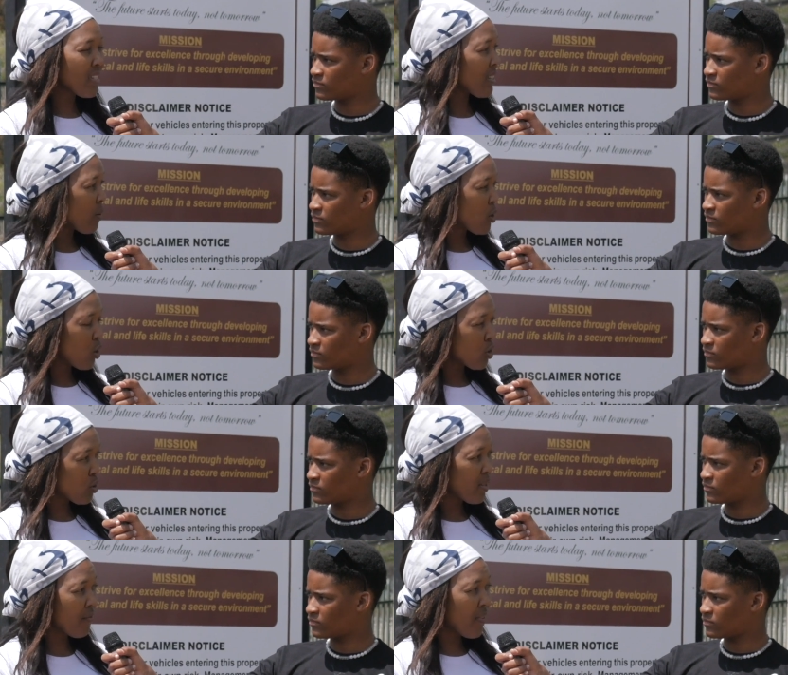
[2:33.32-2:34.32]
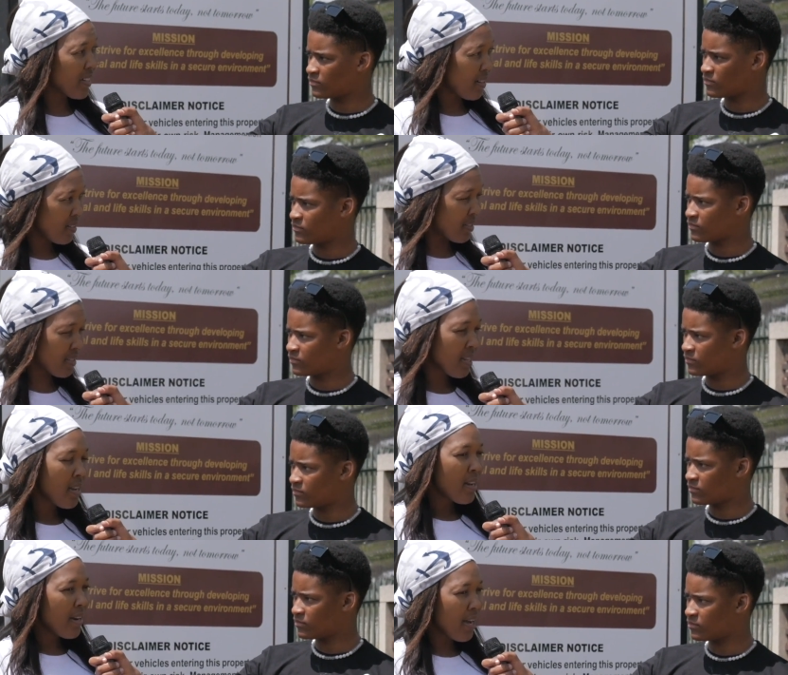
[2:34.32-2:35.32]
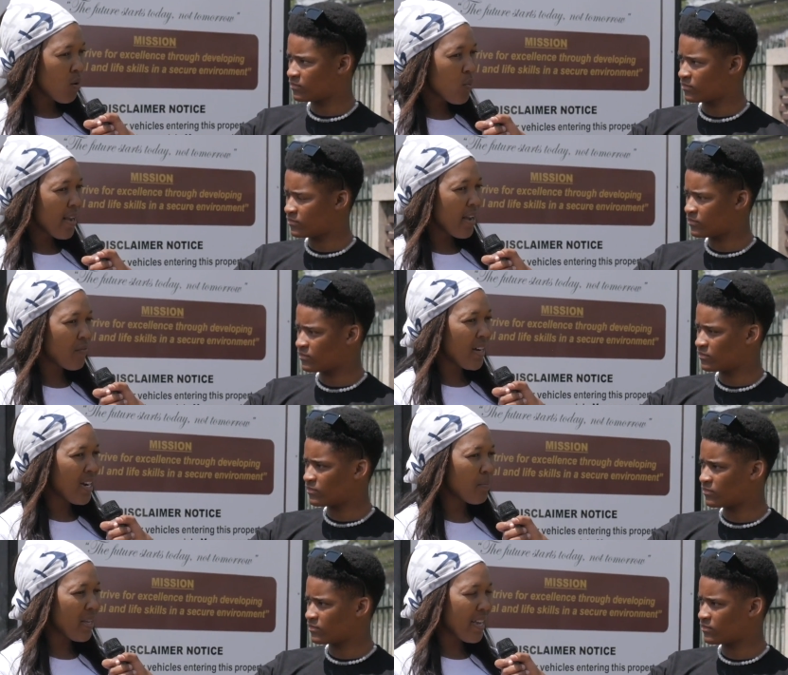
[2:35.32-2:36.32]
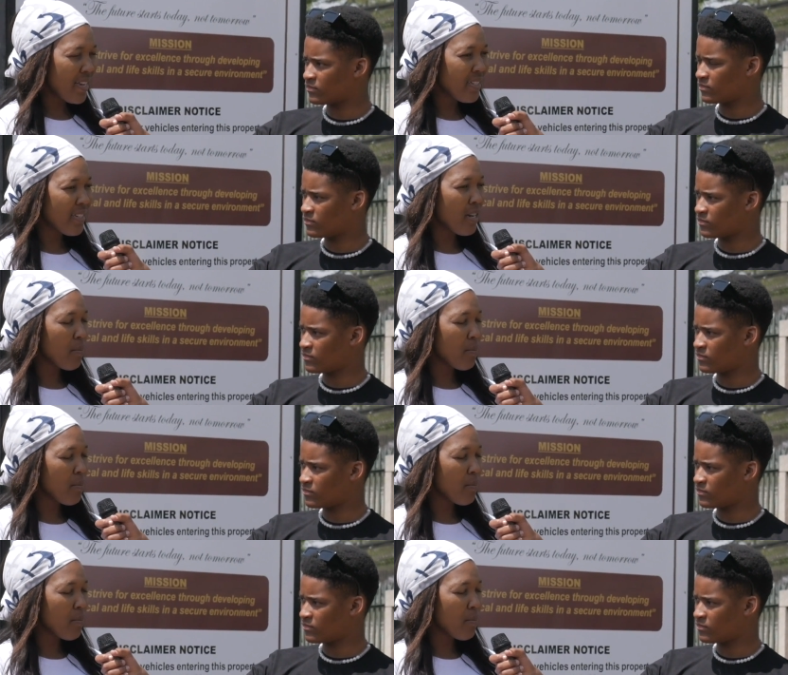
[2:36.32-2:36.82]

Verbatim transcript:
Speaker 1: that's how we got to the finalists. Now we have um, eight